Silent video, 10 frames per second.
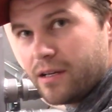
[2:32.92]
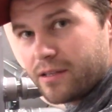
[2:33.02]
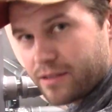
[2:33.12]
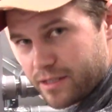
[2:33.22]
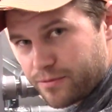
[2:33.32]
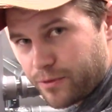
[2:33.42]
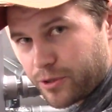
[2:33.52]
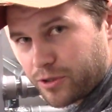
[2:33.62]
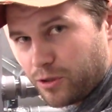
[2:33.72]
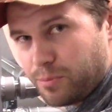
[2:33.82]
This
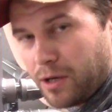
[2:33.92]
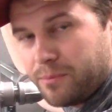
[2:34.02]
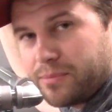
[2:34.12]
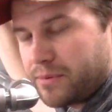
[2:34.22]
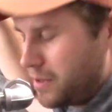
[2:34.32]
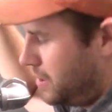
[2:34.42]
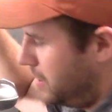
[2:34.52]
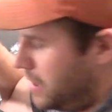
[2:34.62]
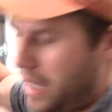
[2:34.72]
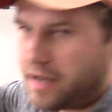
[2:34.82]
vertical pump
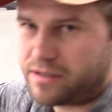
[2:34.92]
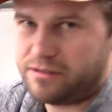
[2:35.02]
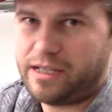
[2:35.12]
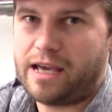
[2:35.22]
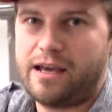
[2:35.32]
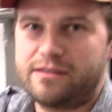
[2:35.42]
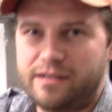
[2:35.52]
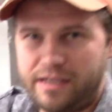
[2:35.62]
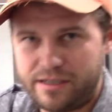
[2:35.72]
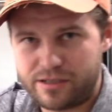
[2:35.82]
actually has
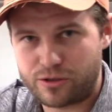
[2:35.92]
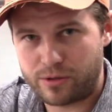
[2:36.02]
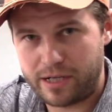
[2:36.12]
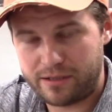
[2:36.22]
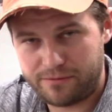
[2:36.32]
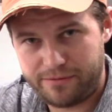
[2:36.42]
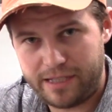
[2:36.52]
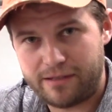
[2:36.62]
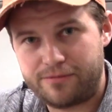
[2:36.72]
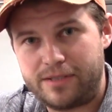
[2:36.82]
an integrated
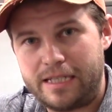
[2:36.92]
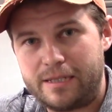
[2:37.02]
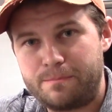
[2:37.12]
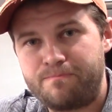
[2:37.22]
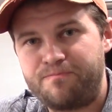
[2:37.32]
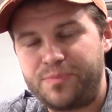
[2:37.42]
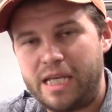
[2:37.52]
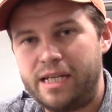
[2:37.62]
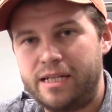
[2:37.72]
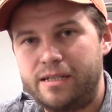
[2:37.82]
VFD
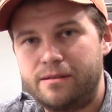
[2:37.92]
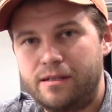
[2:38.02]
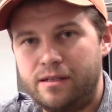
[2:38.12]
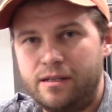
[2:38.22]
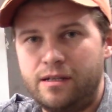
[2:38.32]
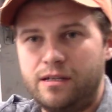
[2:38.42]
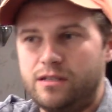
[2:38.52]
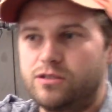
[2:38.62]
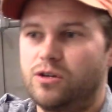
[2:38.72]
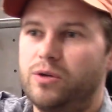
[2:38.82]
in it.
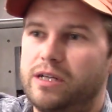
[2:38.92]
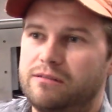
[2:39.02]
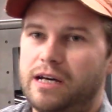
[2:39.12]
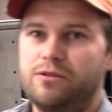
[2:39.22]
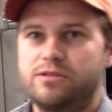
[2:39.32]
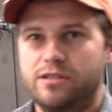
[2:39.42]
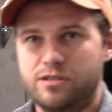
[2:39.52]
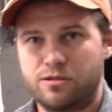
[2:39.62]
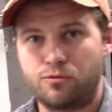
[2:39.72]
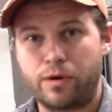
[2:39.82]
So it allows us
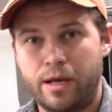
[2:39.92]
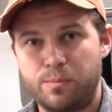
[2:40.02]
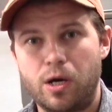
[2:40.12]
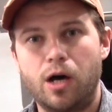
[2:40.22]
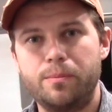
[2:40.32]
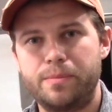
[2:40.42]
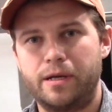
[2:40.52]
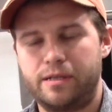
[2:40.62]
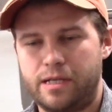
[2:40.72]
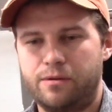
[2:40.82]
to ramp up
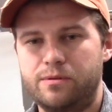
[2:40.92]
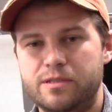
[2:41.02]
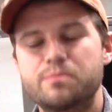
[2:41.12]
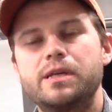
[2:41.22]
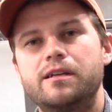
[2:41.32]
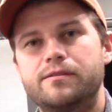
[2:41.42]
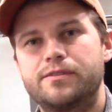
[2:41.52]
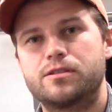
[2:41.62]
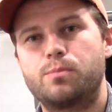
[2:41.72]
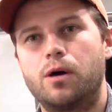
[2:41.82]
and down the speed of
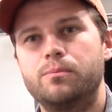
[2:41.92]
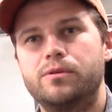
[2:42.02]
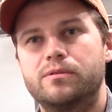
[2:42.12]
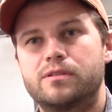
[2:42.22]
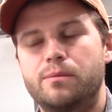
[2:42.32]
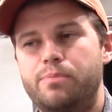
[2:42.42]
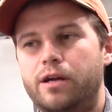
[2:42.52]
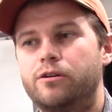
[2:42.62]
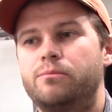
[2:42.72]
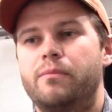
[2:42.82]
this pump to
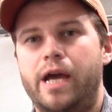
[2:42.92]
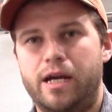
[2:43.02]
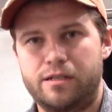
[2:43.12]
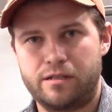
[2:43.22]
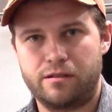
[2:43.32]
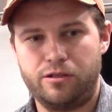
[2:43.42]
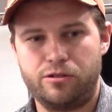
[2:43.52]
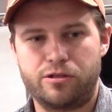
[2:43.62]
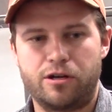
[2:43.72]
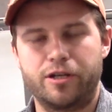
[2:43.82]
better match
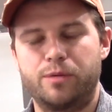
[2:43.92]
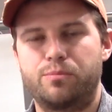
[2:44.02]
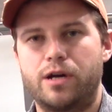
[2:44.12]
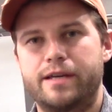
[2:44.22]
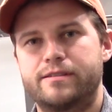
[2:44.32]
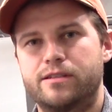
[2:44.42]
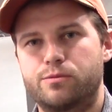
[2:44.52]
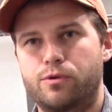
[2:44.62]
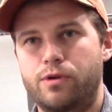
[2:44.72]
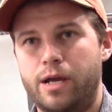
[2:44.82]
your target process
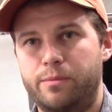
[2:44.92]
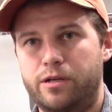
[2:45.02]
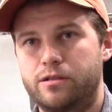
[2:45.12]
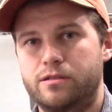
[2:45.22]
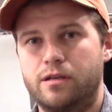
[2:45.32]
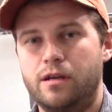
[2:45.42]
parameters.